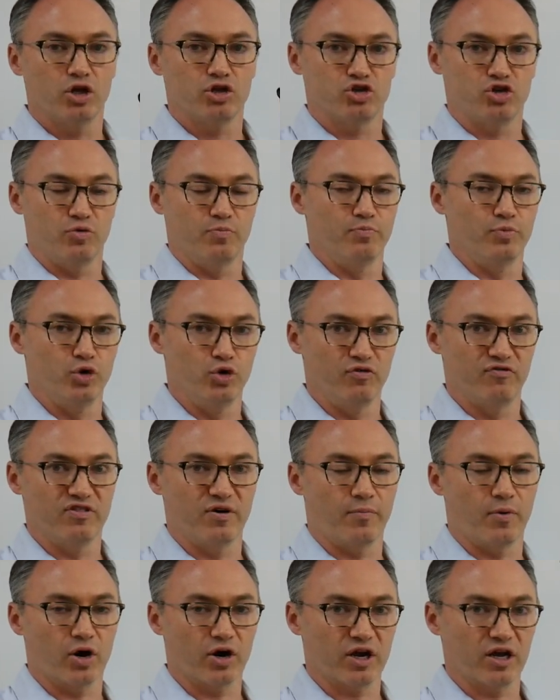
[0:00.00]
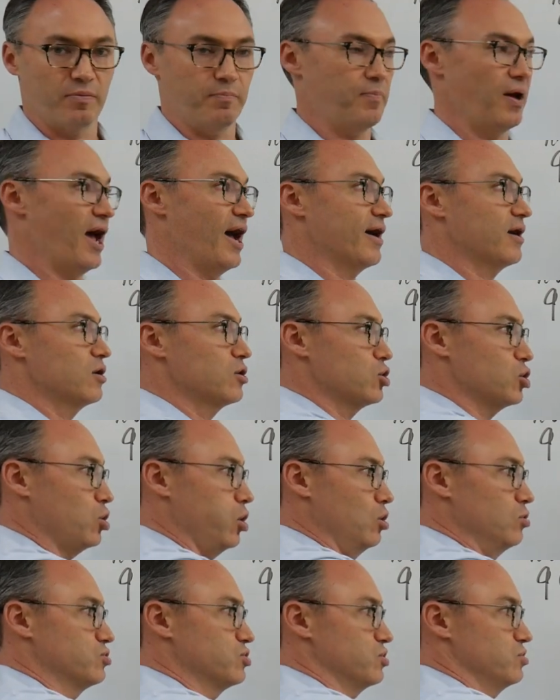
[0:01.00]
to move the market back
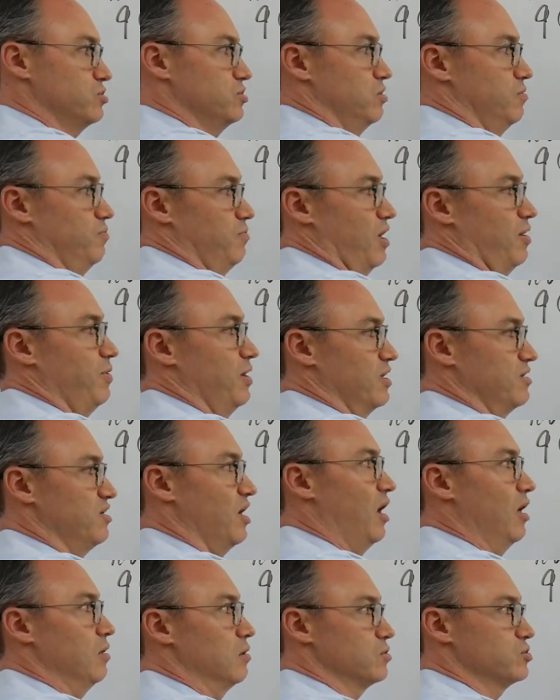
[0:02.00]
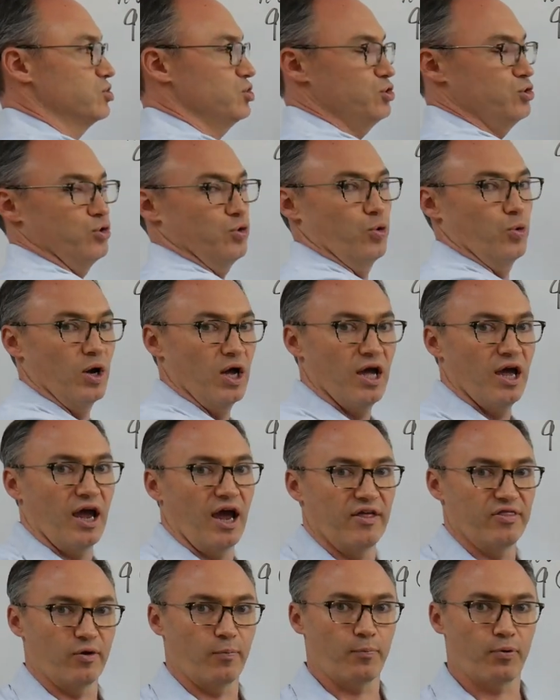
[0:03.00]
closer to maybe $1.02,
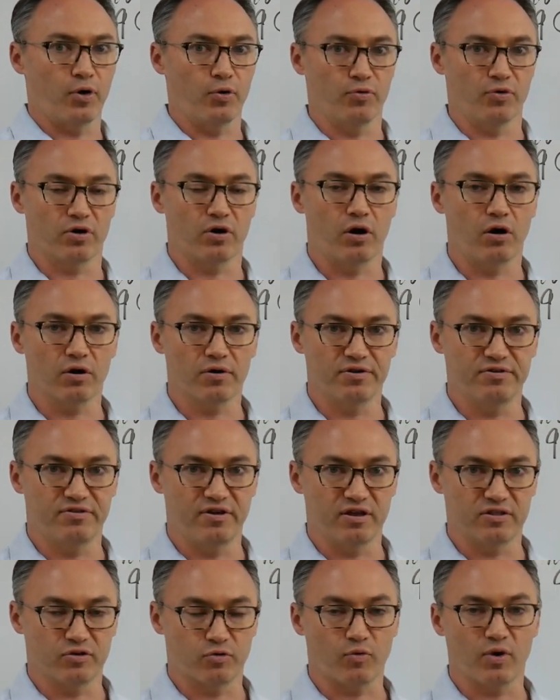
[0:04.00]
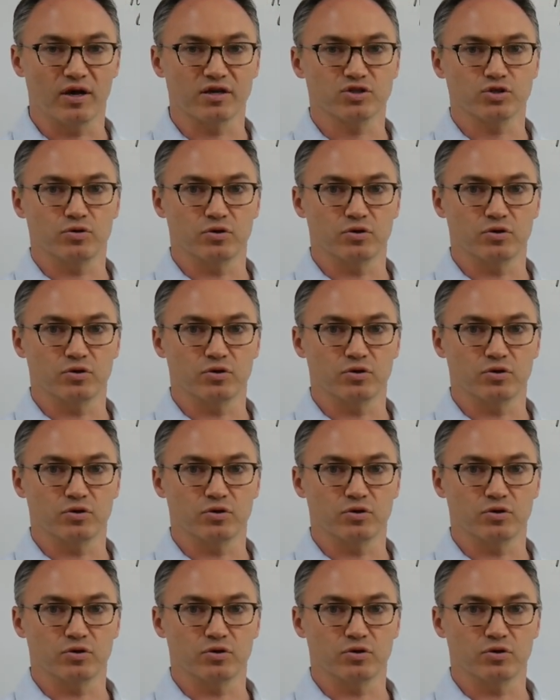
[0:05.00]
and the protocol can take the rest.